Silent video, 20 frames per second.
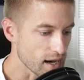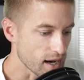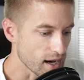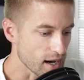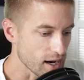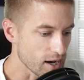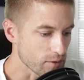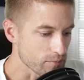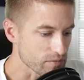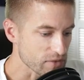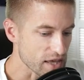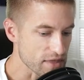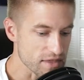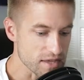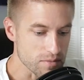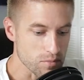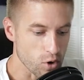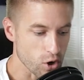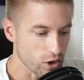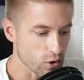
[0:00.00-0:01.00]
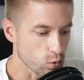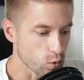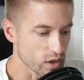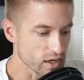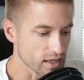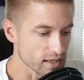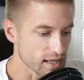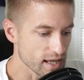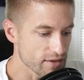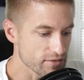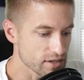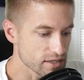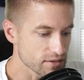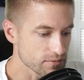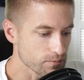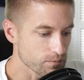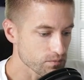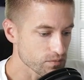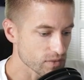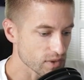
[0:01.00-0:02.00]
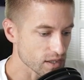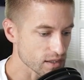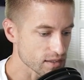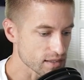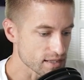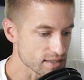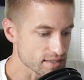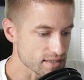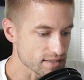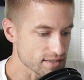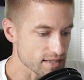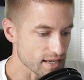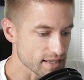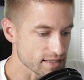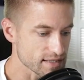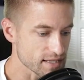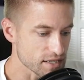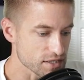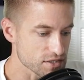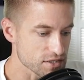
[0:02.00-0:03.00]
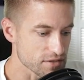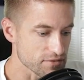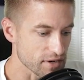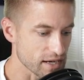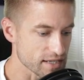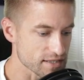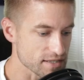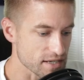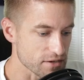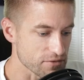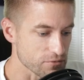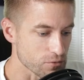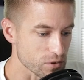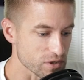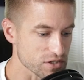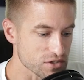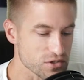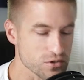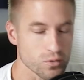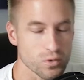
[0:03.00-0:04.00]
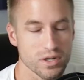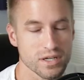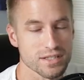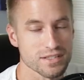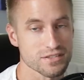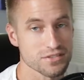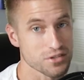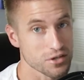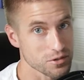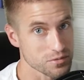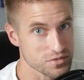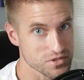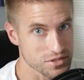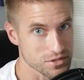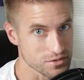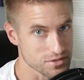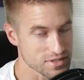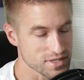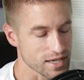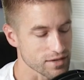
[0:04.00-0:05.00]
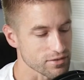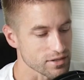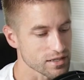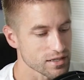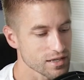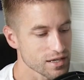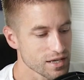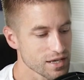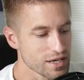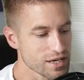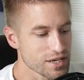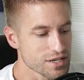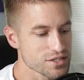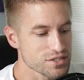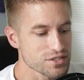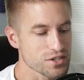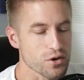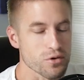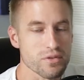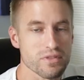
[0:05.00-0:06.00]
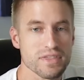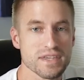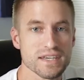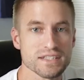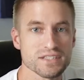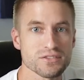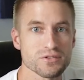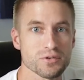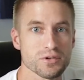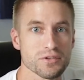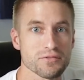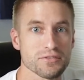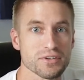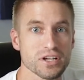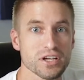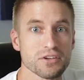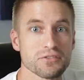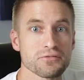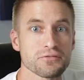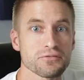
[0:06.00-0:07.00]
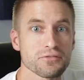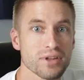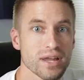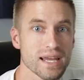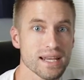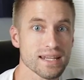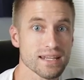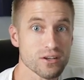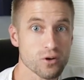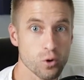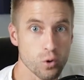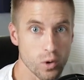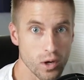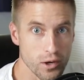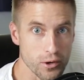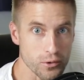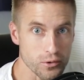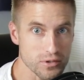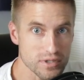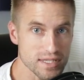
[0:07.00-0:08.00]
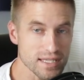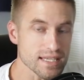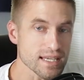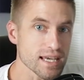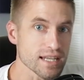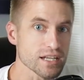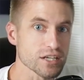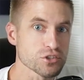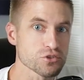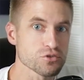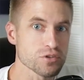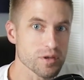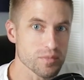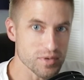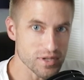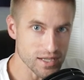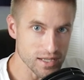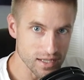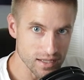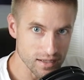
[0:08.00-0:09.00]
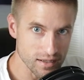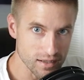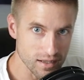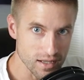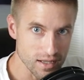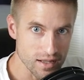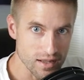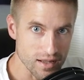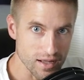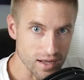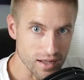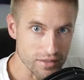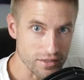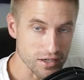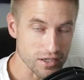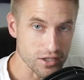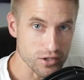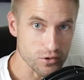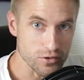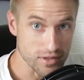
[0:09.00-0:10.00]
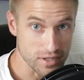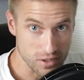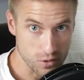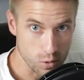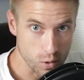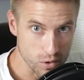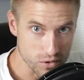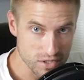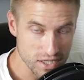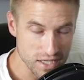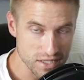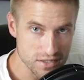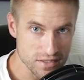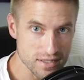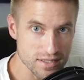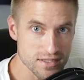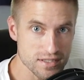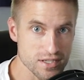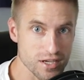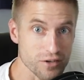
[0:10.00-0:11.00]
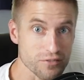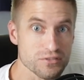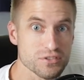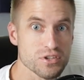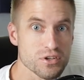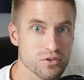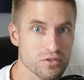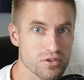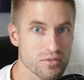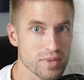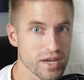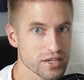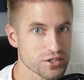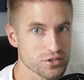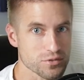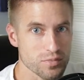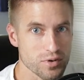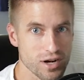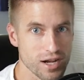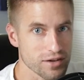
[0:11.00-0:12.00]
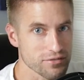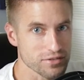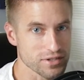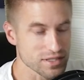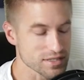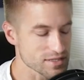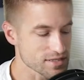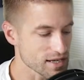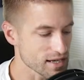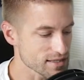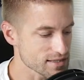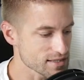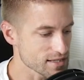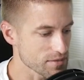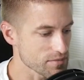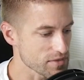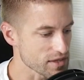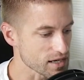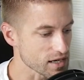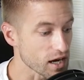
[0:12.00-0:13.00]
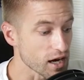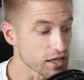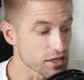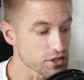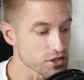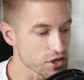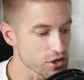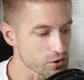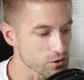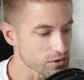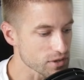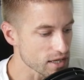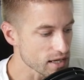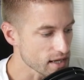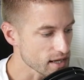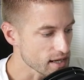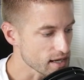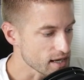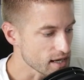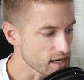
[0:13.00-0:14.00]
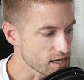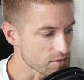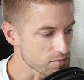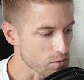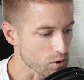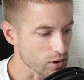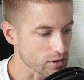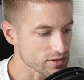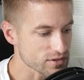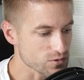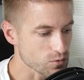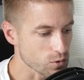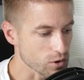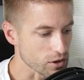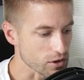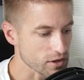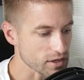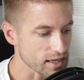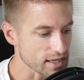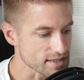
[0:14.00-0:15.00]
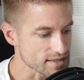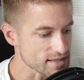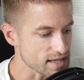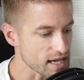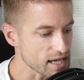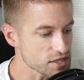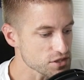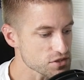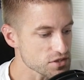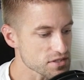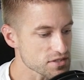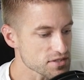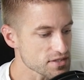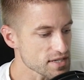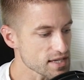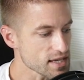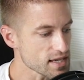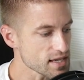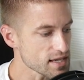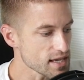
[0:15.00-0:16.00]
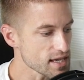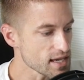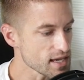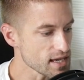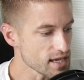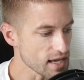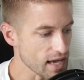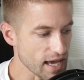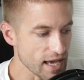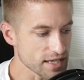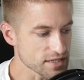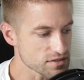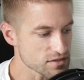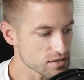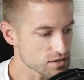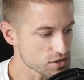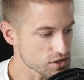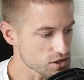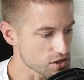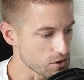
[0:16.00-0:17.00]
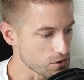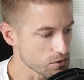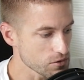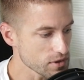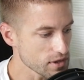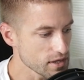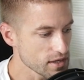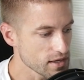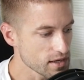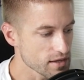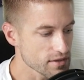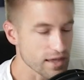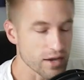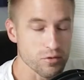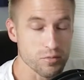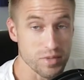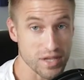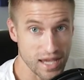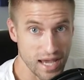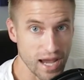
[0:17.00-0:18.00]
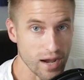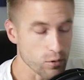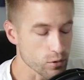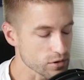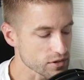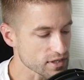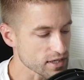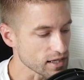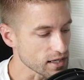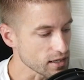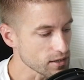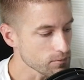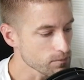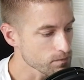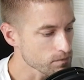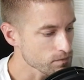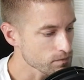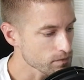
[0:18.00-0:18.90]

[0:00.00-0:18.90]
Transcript: Um, and then Mark one eleven is a citation of Isaiah forty-two one and Psalms two seven. So this sort of a conflated quote, yet attributing uh, the, the quotation itself to the major prophet is not something unknown in Mark's work. As H C Key has shown, that would be Howard Key,